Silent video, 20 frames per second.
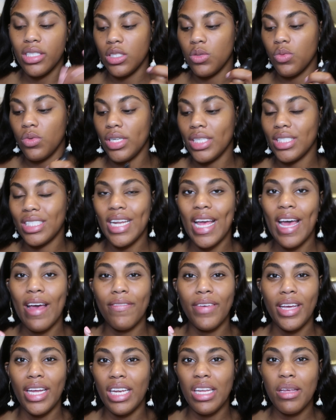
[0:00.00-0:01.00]
This one doesn't
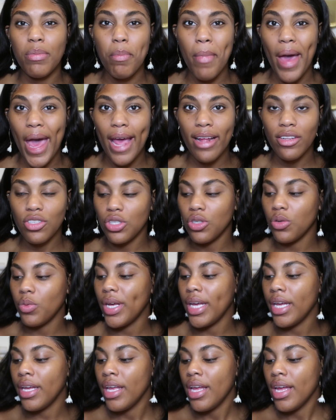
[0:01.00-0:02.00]
have any matte to
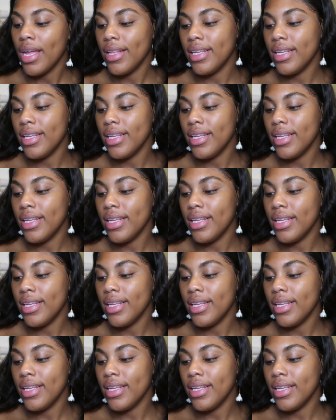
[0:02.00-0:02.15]
it.